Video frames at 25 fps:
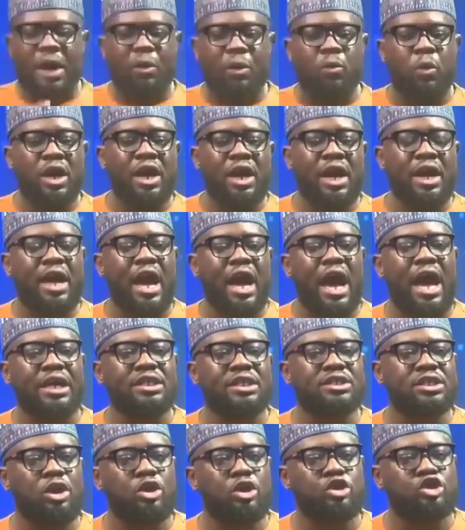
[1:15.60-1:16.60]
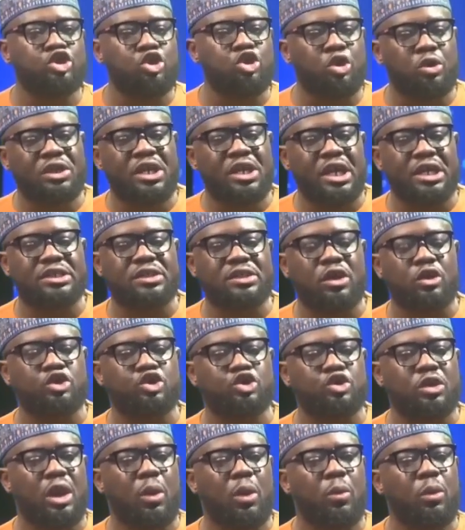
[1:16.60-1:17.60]
But when a guy tells you, your date
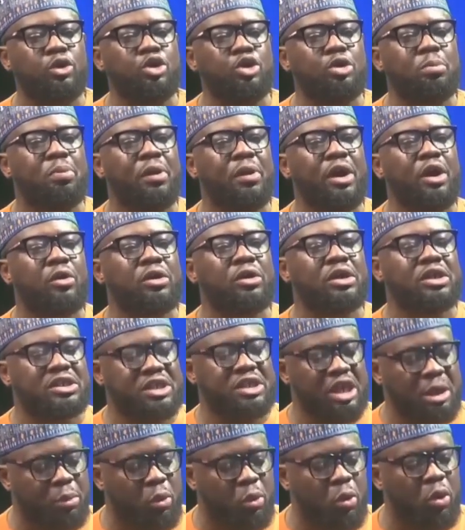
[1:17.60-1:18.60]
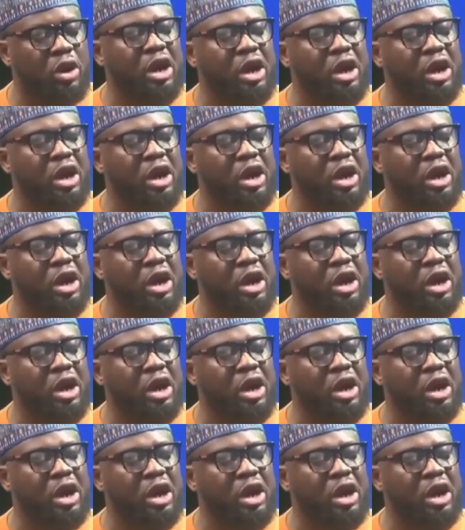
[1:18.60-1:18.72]
tells you that, what do you bring on the table?